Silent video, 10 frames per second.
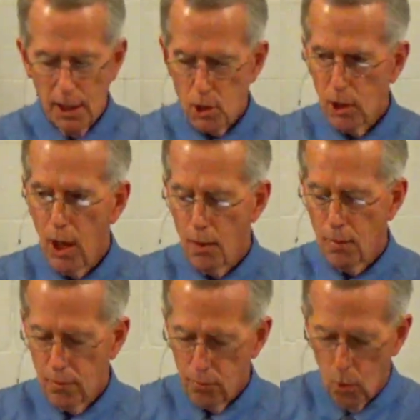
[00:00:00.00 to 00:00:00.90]
his
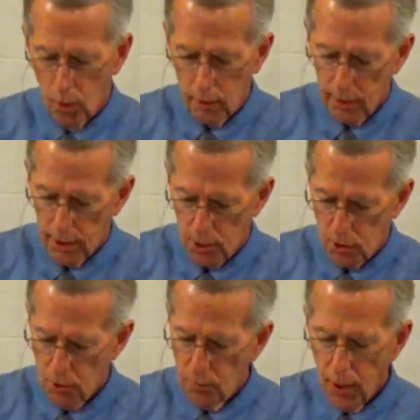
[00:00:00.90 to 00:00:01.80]
love for
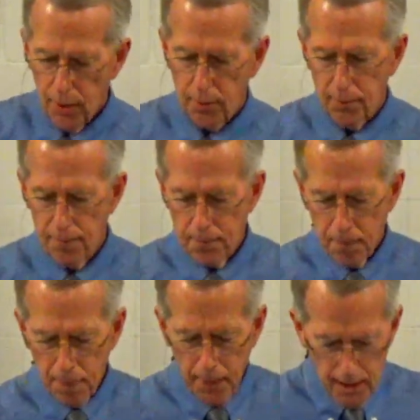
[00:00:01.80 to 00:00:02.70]
his Father.
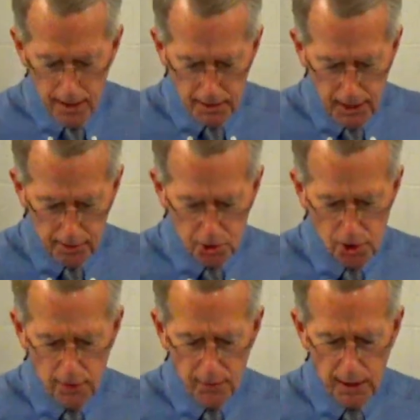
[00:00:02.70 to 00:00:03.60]
Now, this